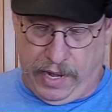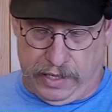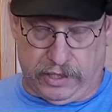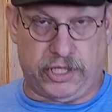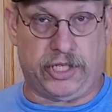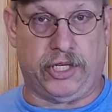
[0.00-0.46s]

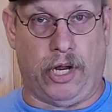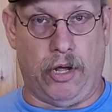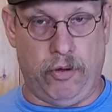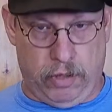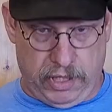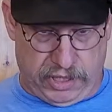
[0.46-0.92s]
and
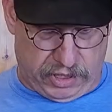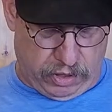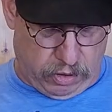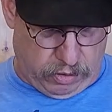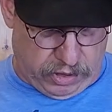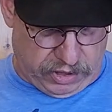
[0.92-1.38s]
slowly
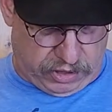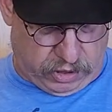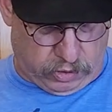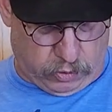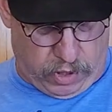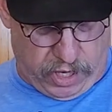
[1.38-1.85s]
stir this,
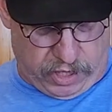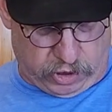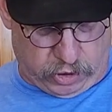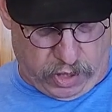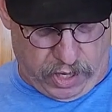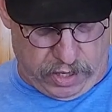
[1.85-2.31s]
because we're
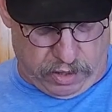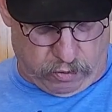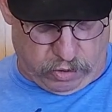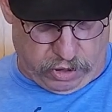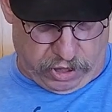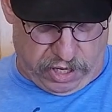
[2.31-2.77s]
not trying
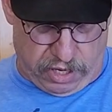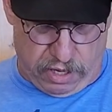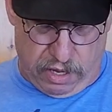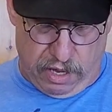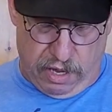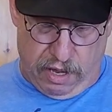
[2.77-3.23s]
to
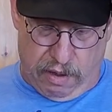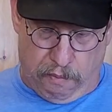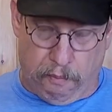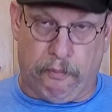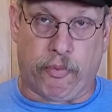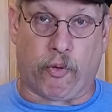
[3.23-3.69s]
really
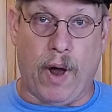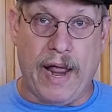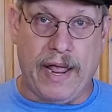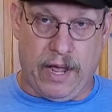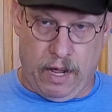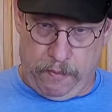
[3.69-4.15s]

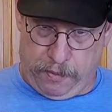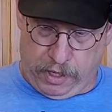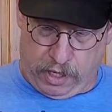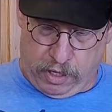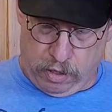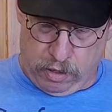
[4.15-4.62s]
break up
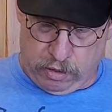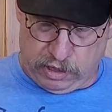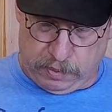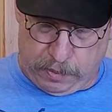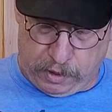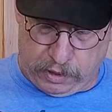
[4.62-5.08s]
the
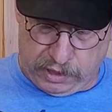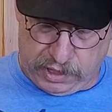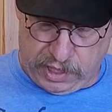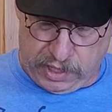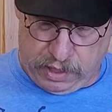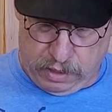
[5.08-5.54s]
curds per
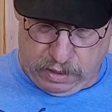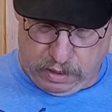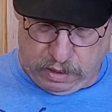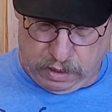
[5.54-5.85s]
se,